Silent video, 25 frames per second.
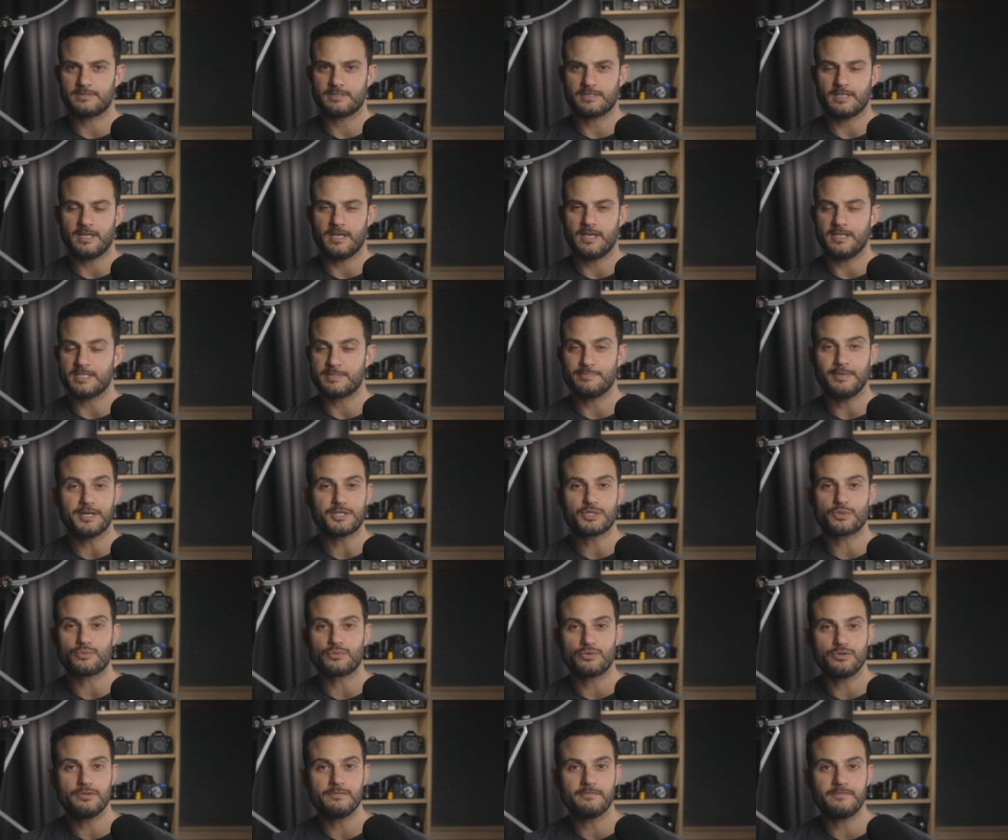as much
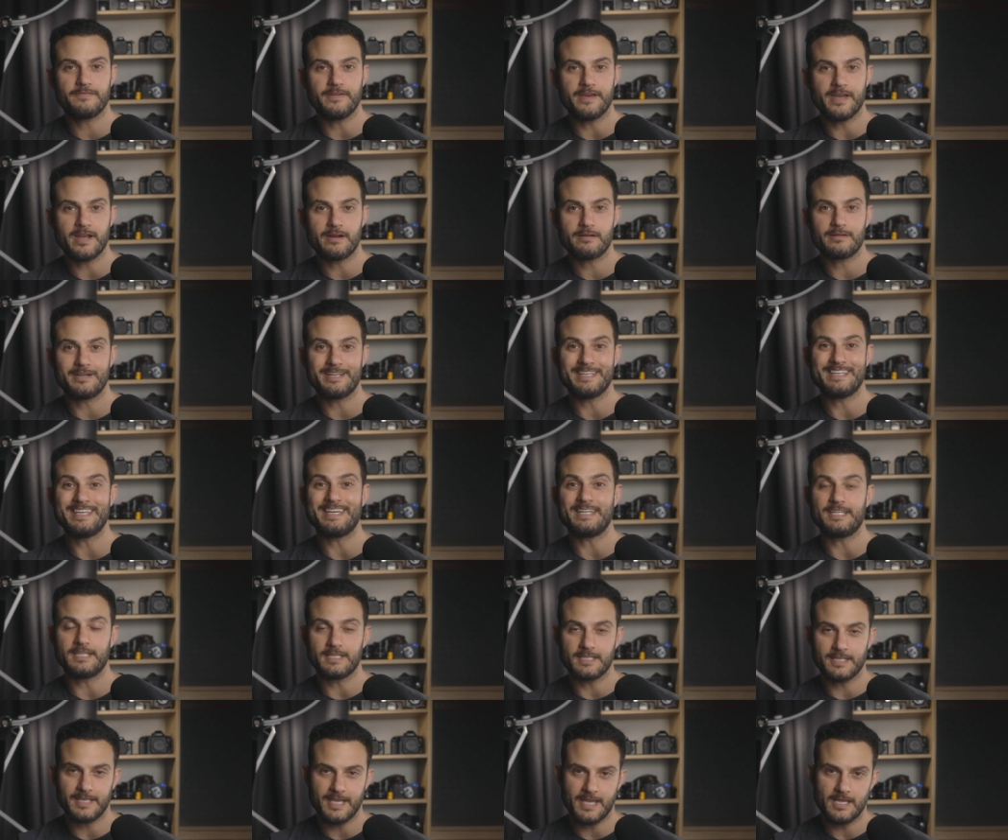room for error yet
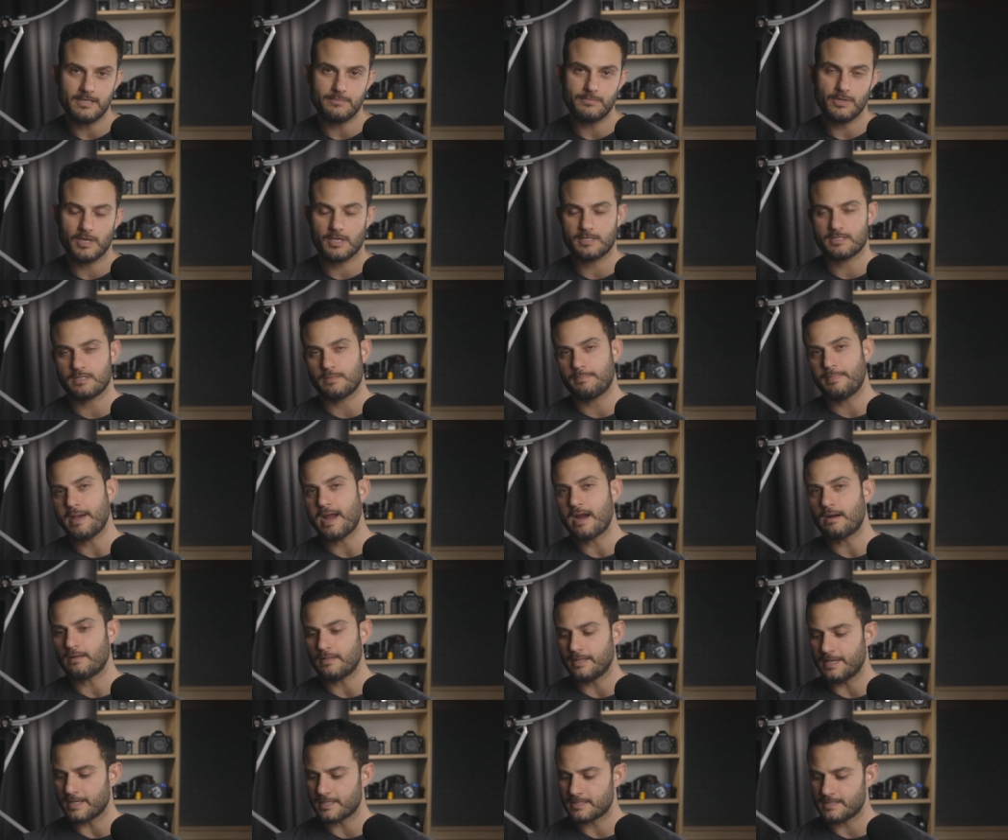again because of the
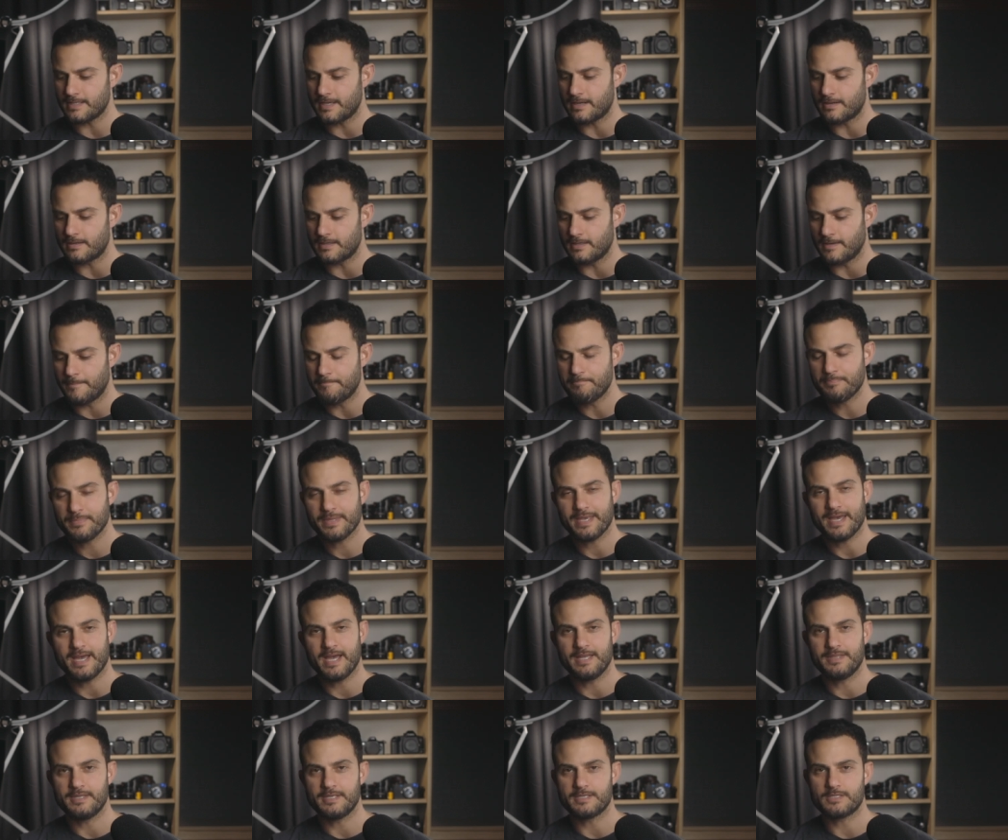parallax error,
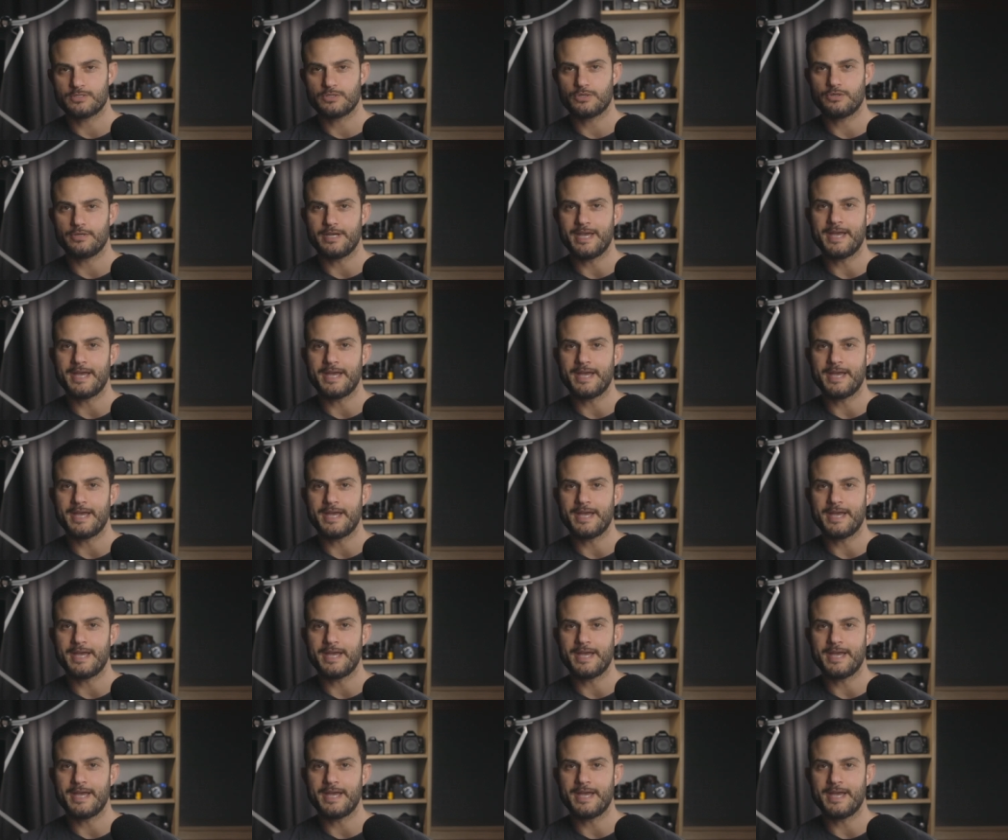and there's no